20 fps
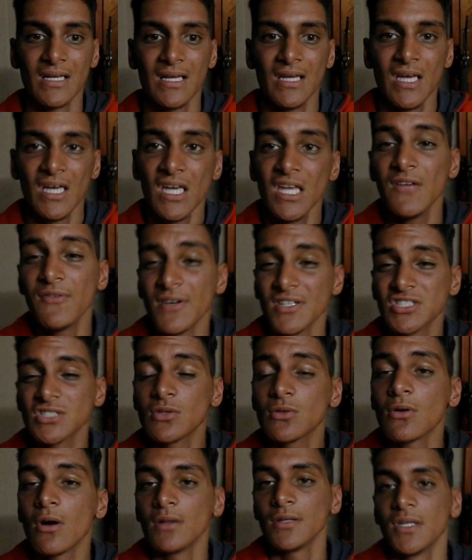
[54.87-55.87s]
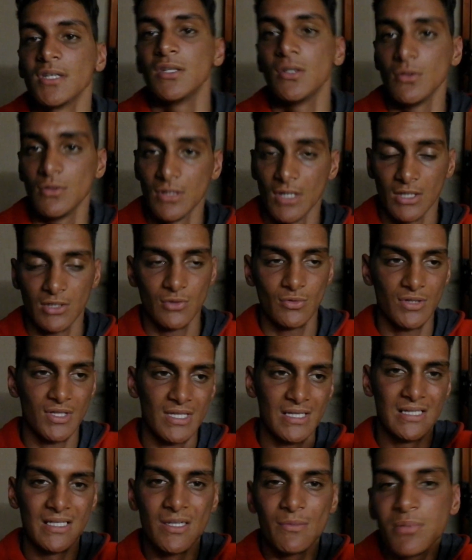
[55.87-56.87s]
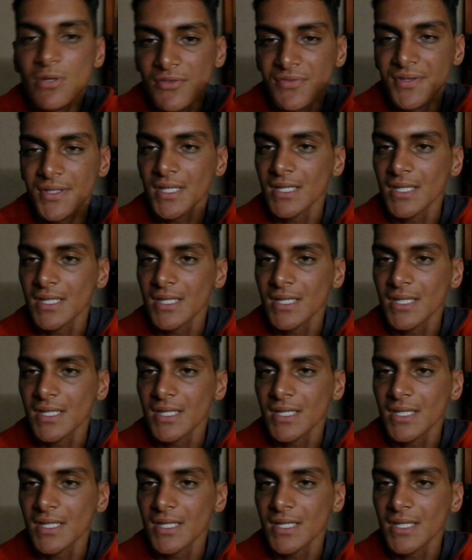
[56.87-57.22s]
If I screw on a new nut to that little bit of thread,